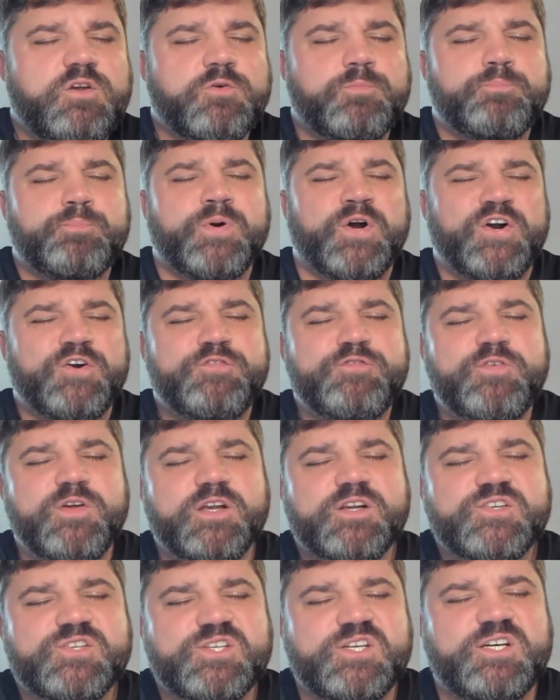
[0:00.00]
your
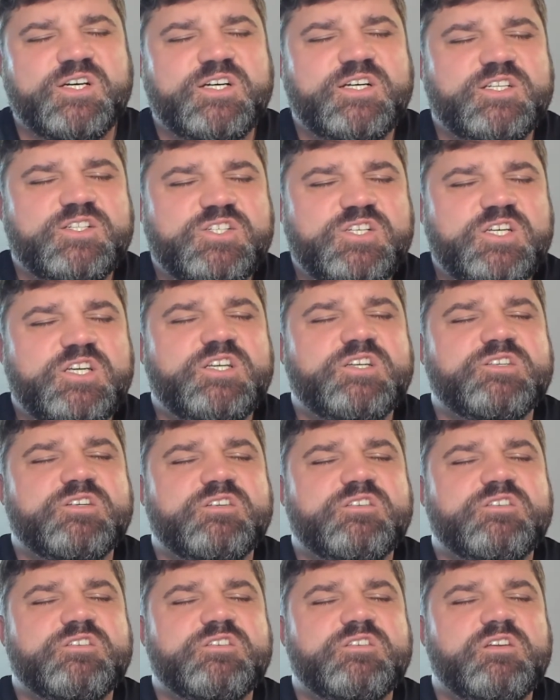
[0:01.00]
perfect Son,
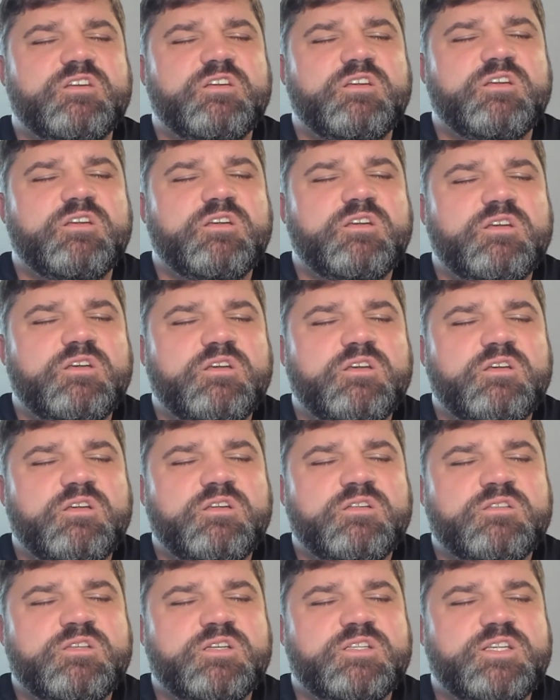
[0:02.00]
Jesus,
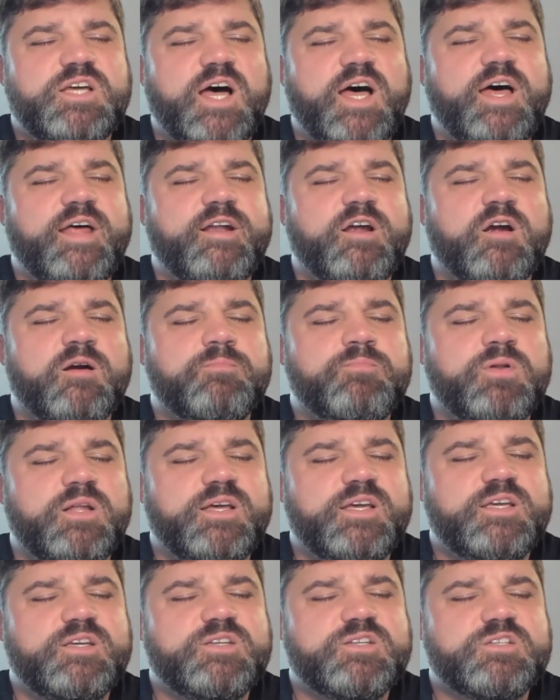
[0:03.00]
to die in our
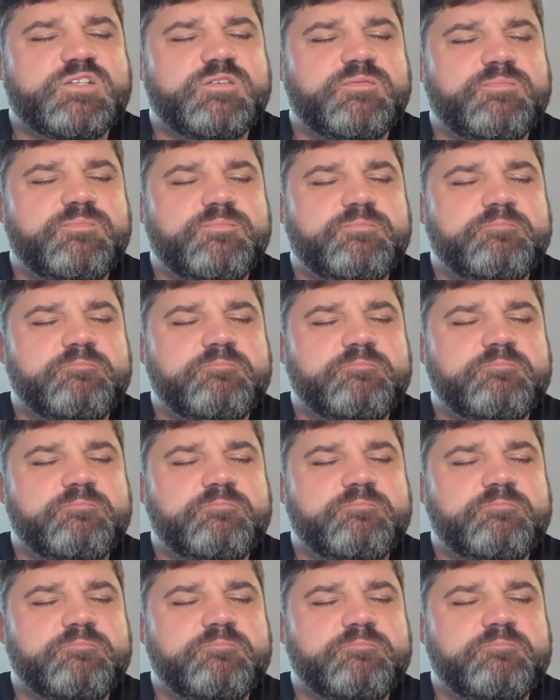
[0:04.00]
place.